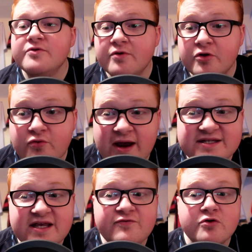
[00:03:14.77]
they're
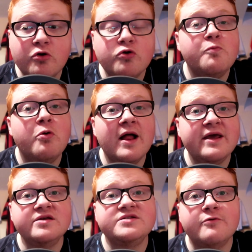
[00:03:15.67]
aggressive, they've got good
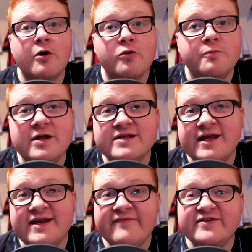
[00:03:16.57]
players. They've got good players
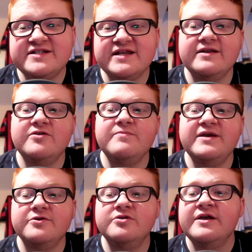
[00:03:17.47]
like Neves sitting in the
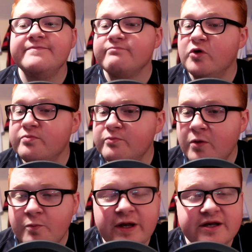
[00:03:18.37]
middle.
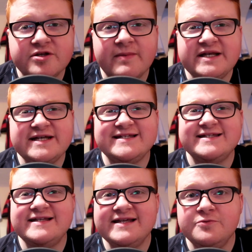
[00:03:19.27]
One weakness of Manchester
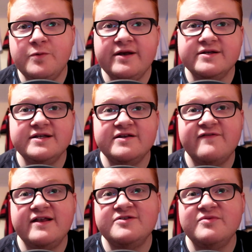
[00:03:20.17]
City is weakness in
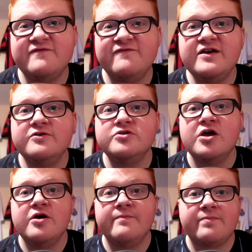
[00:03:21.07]
defensive midfield
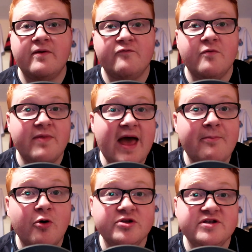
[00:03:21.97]
from
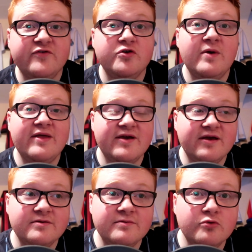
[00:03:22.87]
their point of view, where they
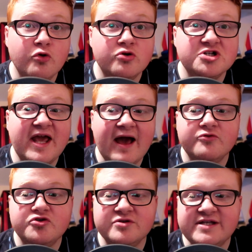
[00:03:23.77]
can launch
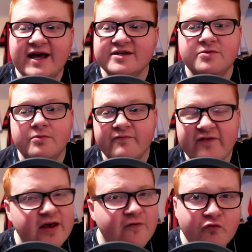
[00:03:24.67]
counter-attacks.
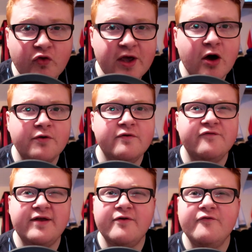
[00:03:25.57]
Think of Lyon,
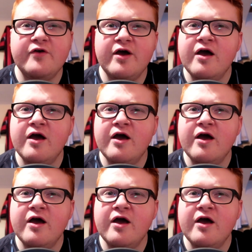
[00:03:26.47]
think of